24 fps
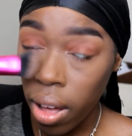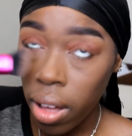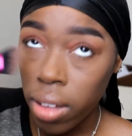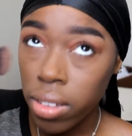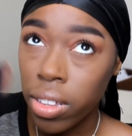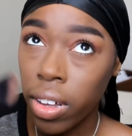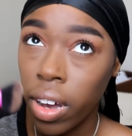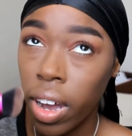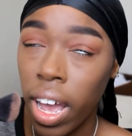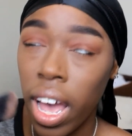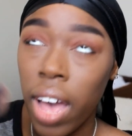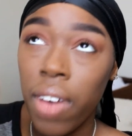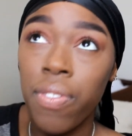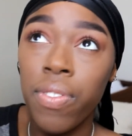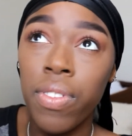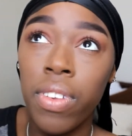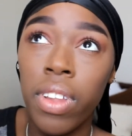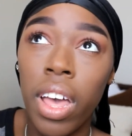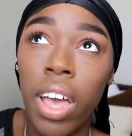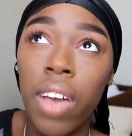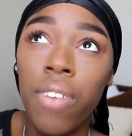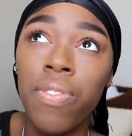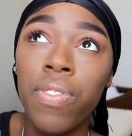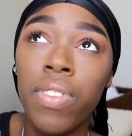sorry,
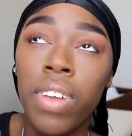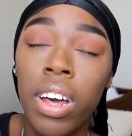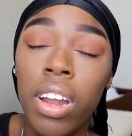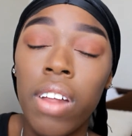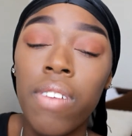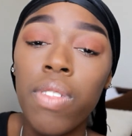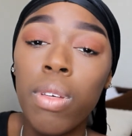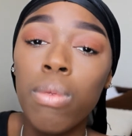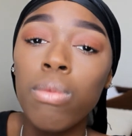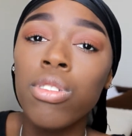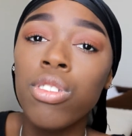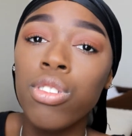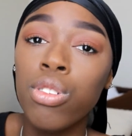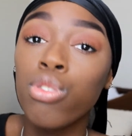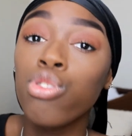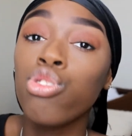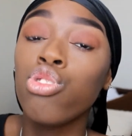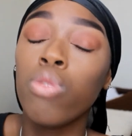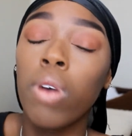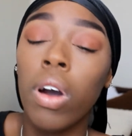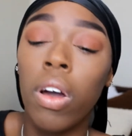if none of them suit you